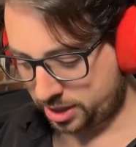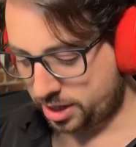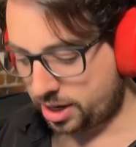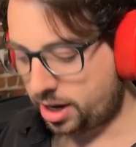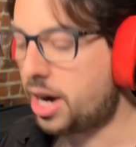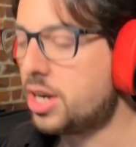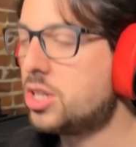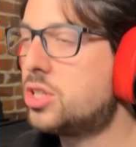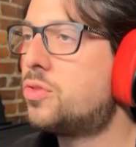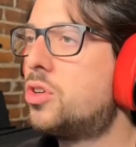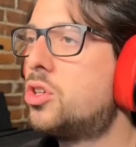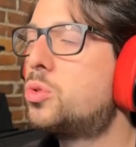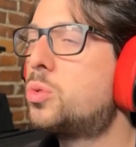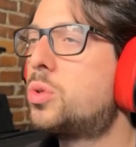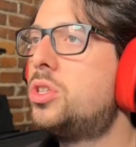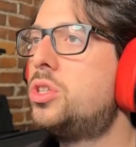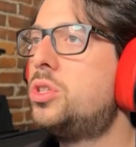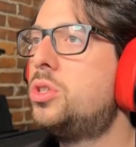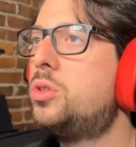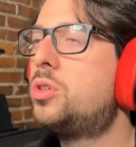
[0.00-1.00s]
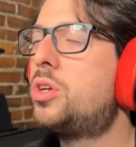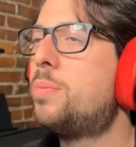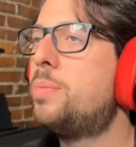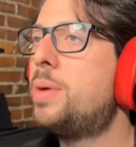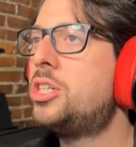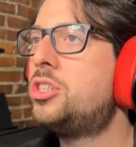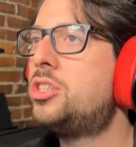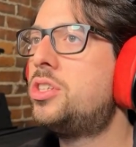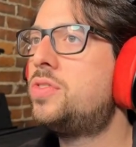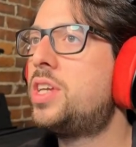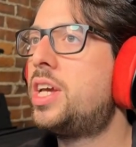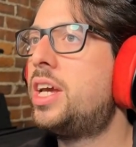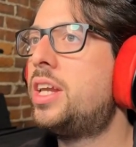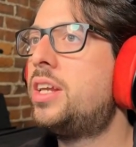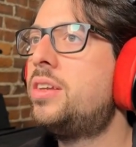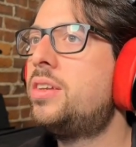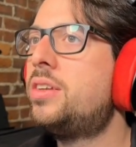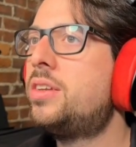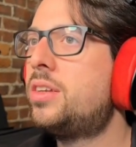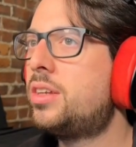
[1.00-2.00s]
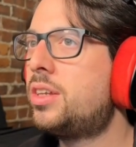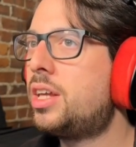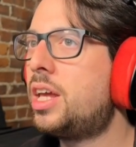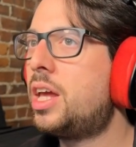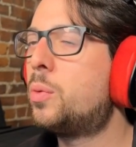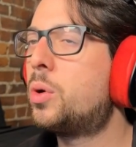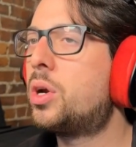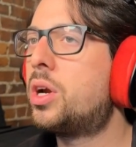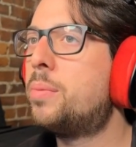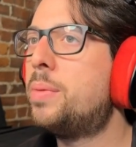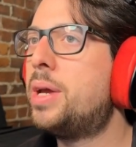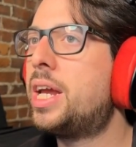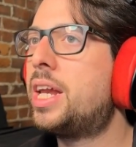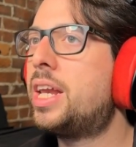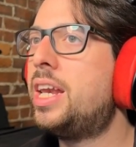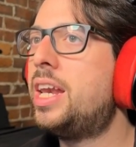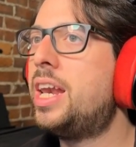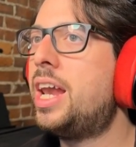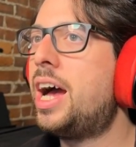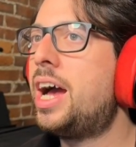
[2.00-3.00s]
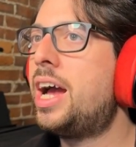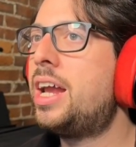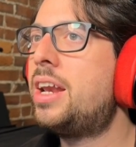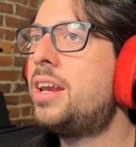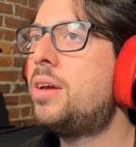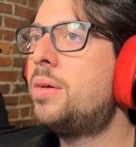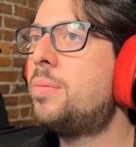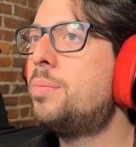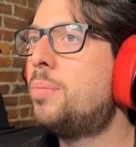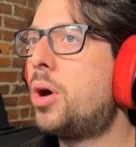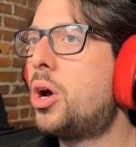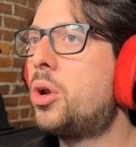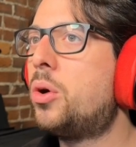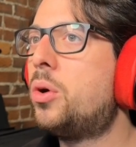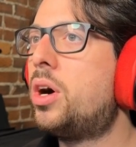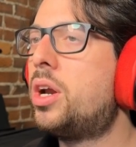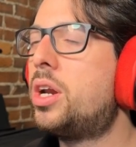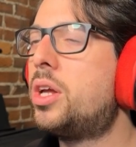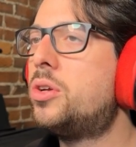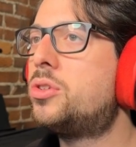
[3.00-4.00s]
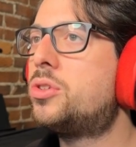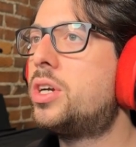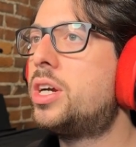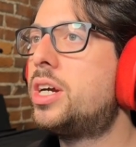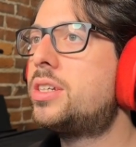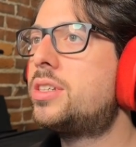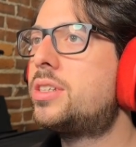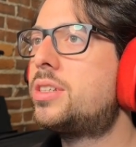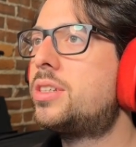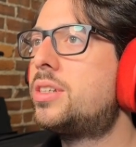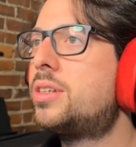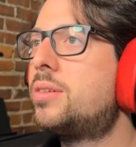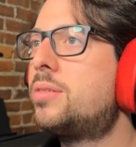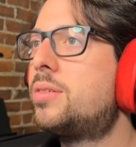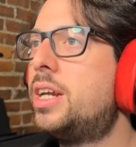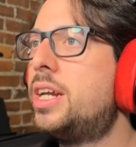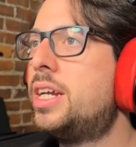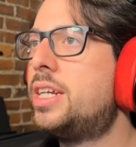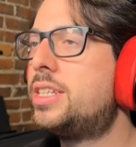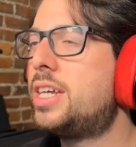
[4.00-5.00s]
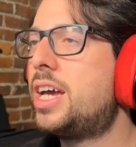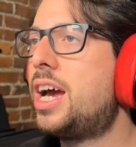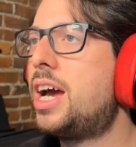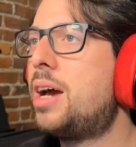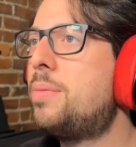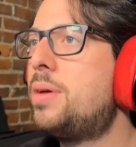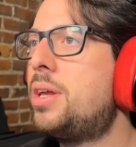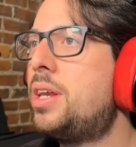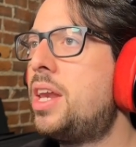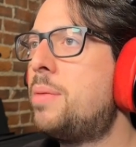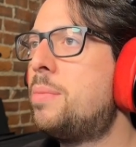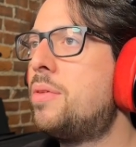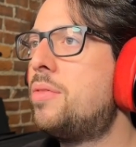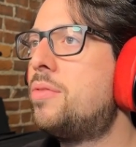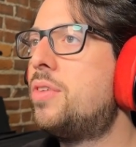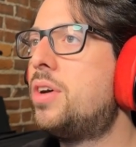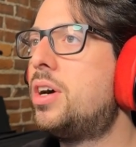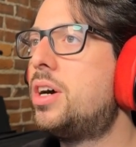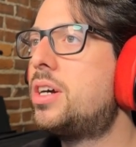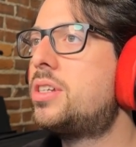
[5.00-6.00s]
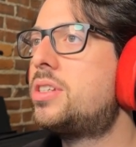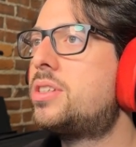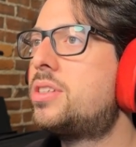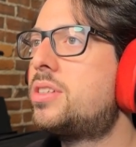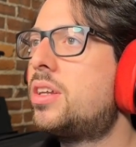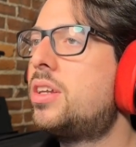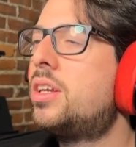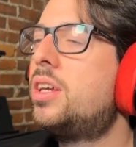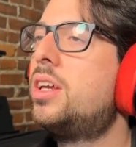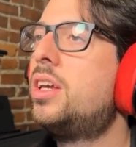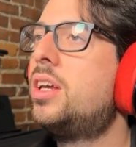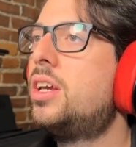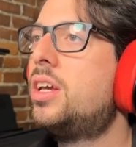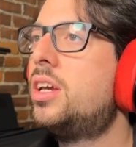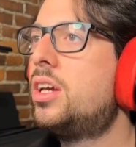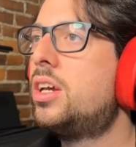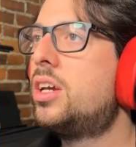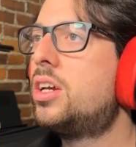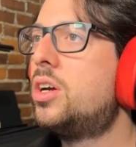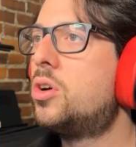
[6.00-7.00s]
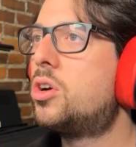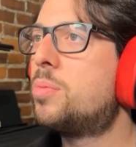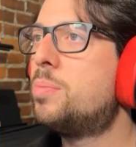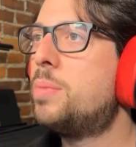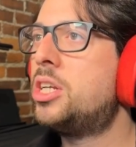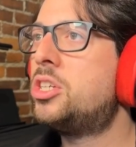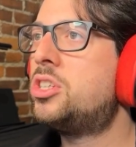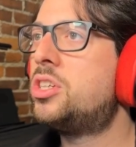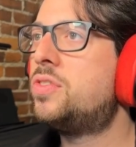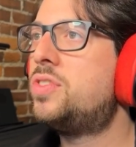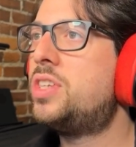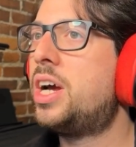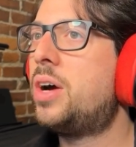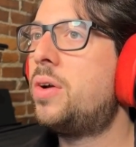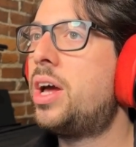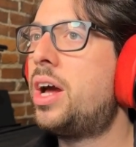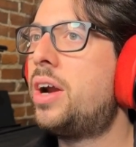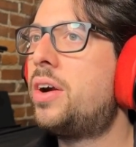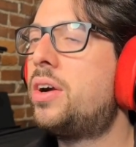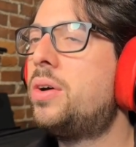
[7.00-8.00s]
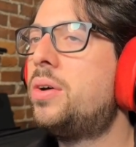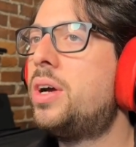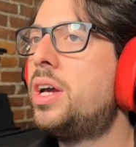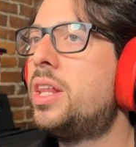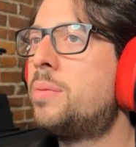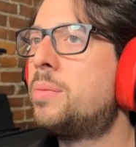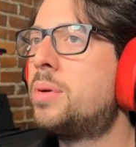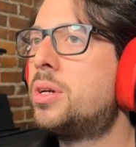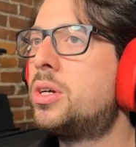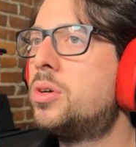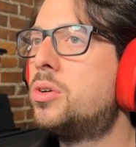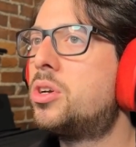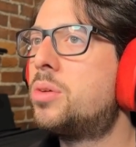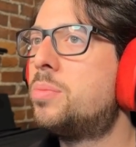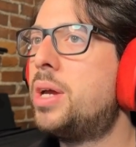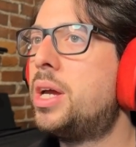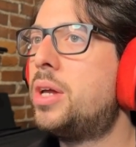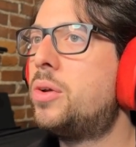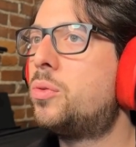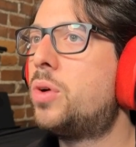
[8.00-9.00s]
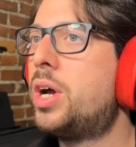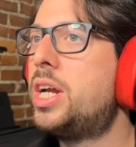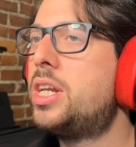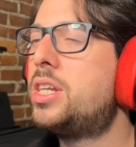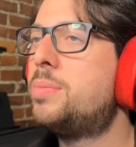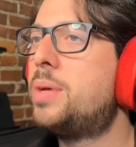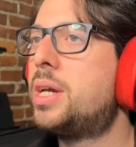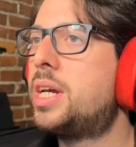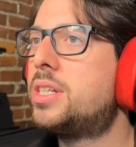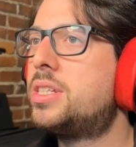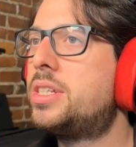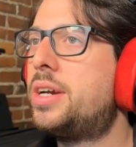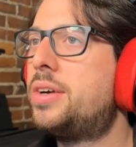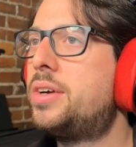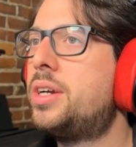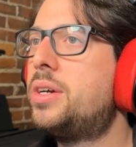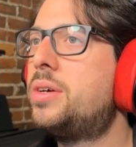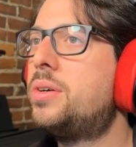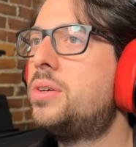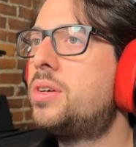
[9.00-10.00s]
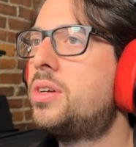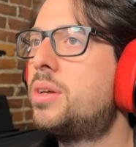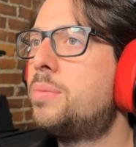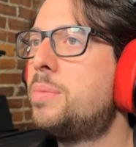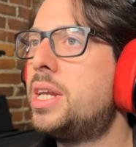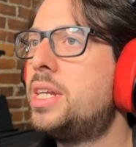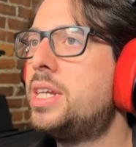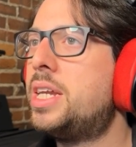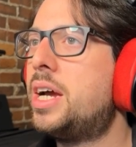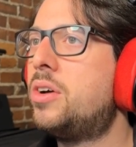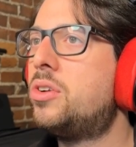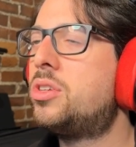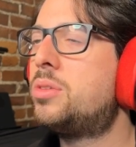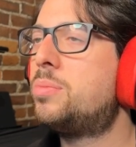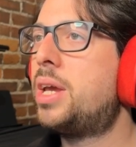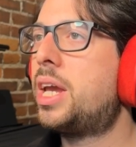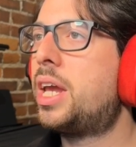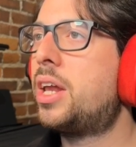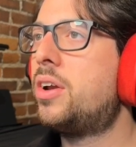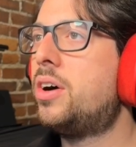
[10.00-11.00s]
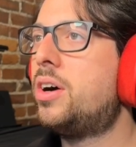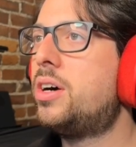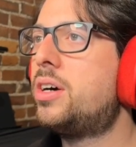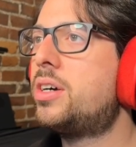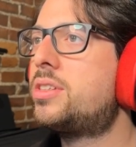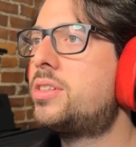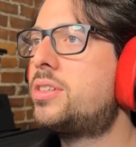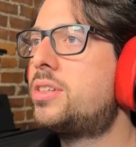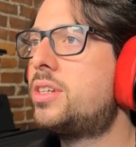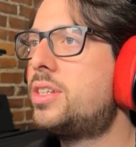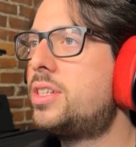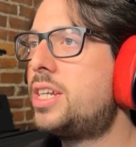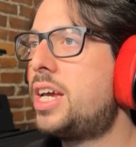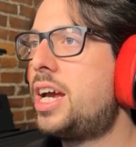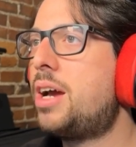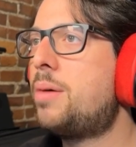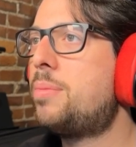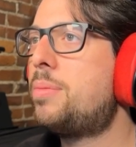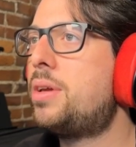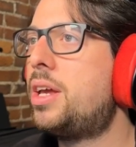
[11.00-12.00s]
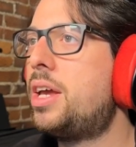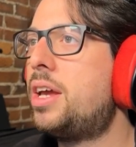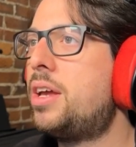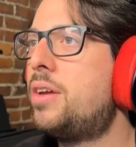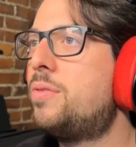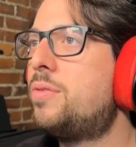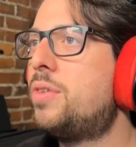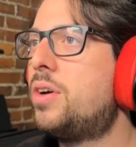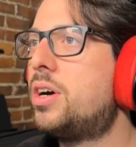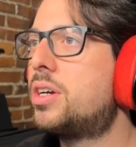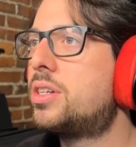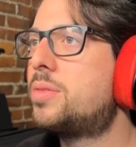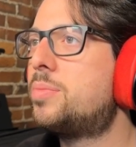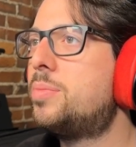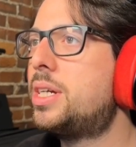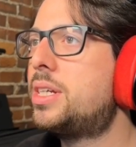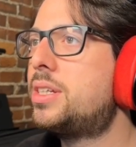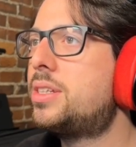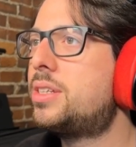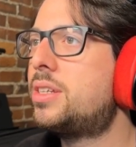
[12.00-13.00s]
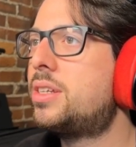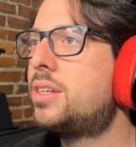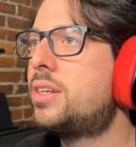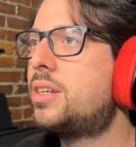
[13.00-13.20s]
right, so first we're going to do Command-Shift-N, and we're going to make 9 mono audio tracks. Going to hit Tab and name it Vox. Go Command-Shift-Down arrow, and then we're going to go Command-Right to make it stereo, Command-Down to make it aux, Tab, and Vox Mix.